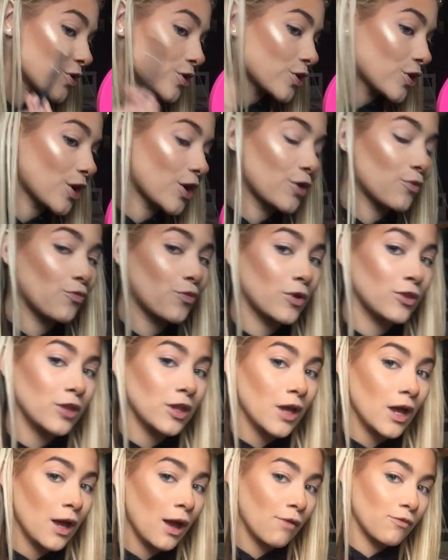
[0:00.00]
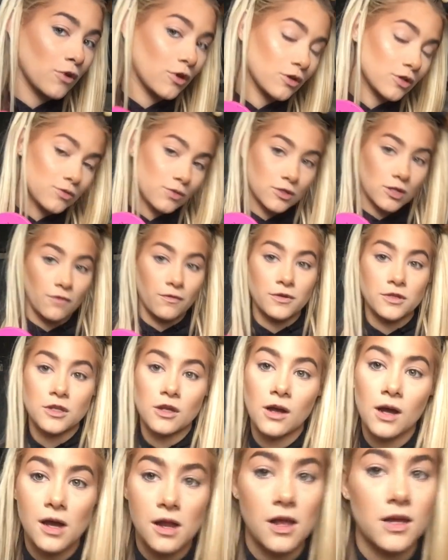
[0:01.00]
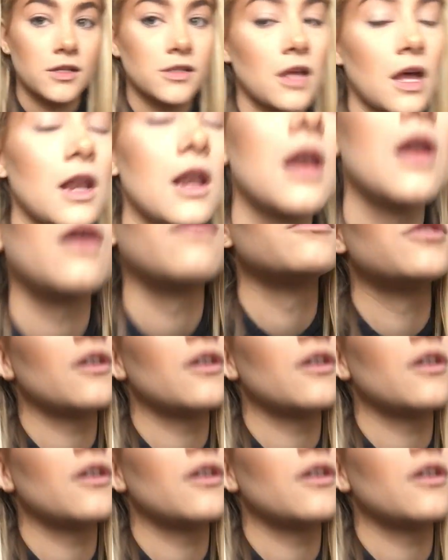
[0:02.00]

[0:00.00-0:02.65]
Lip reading: Okay, one thing I have noticed with Jeffree Star highlighters, I love